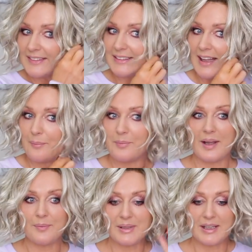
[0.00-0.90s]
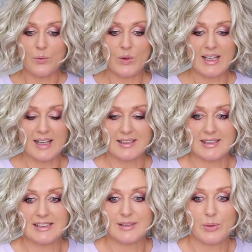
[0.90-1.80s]
That might be a winner,
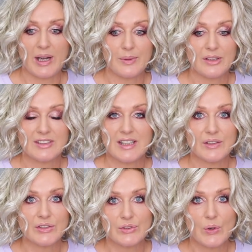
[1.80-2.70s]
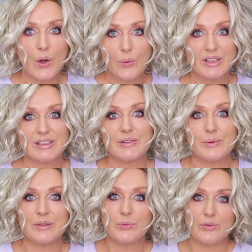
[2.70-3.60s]
this spray, because I used to always
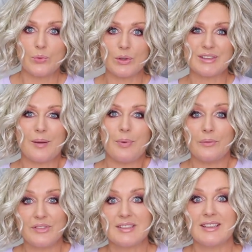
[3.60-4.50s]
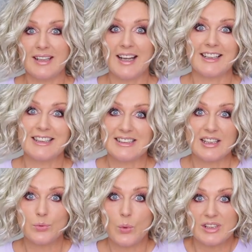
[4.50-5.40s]
do it with water, but obviously, like I
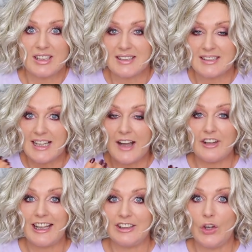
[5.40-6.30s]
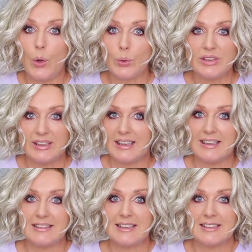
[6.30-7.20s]
said, water doesn't have any hold in
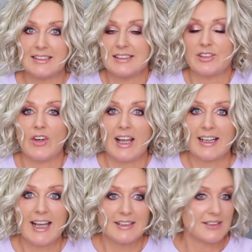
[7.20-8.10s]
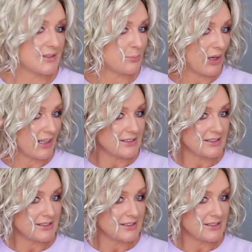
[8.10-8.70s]
it. It doesn't, it's not like hairspray.